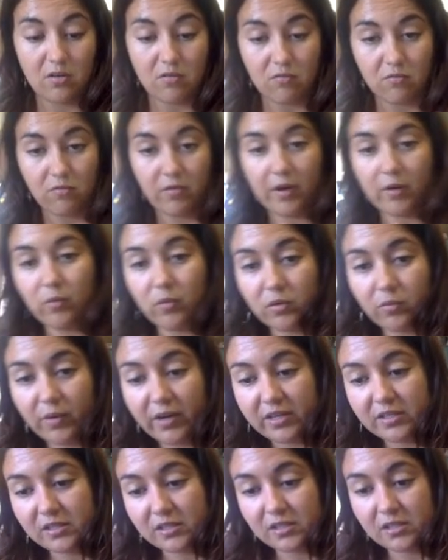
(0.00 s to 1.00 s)
run one
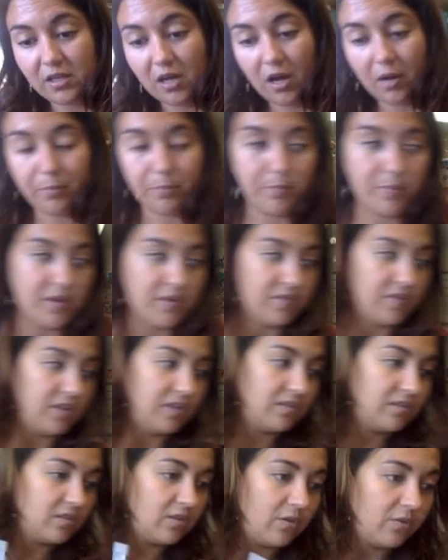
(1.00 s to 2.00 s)
way, stop,
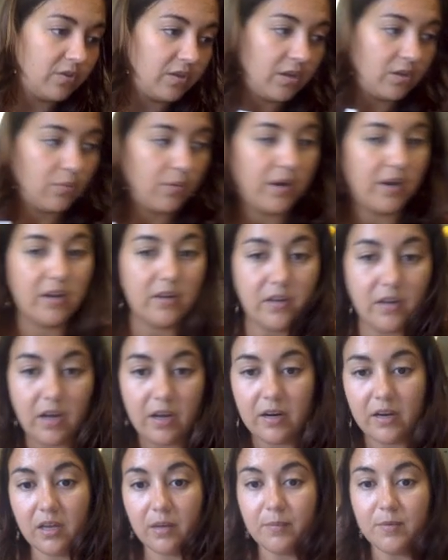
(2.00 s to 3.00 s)
pivot, go the other way, and
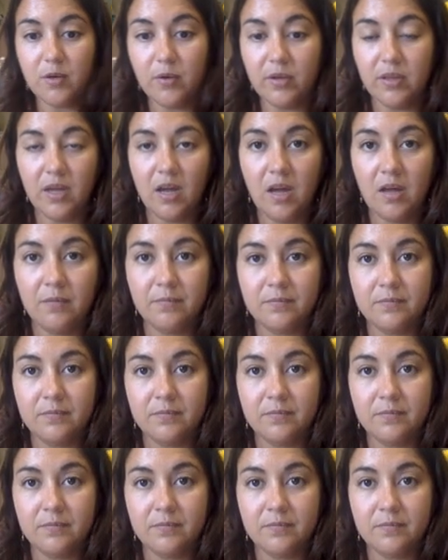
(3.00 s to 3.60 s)
kind of keep doing that?